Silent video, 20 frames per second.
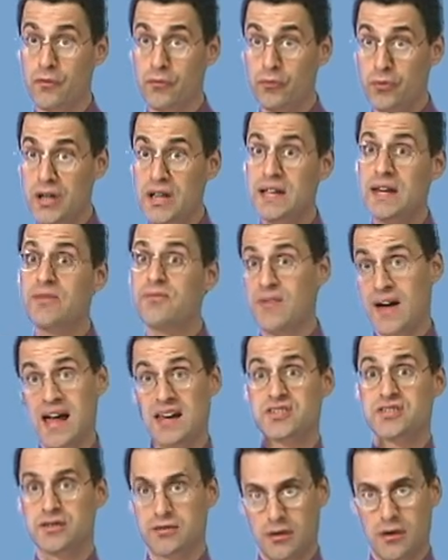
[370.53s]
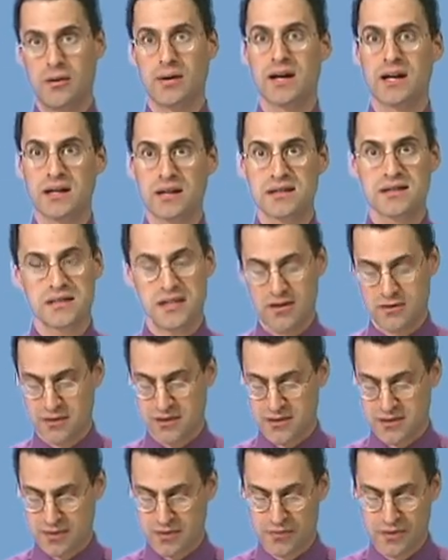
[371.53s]
Really fast growing
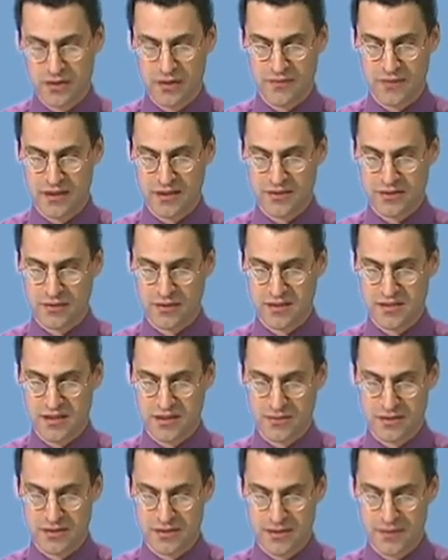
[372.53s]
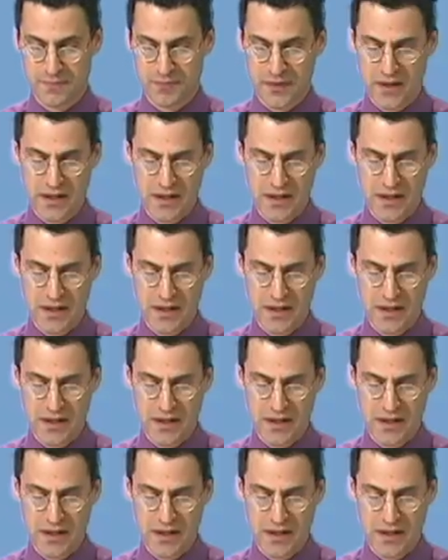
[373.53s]
sequence, a really fast growing sequence.